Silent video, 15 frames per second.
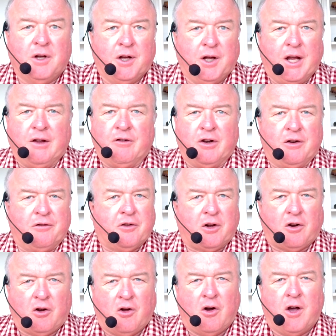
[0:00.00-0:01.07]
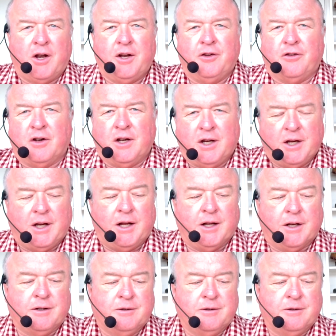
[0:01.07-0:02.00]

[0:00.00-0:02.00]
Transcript: even if the client is an idiot.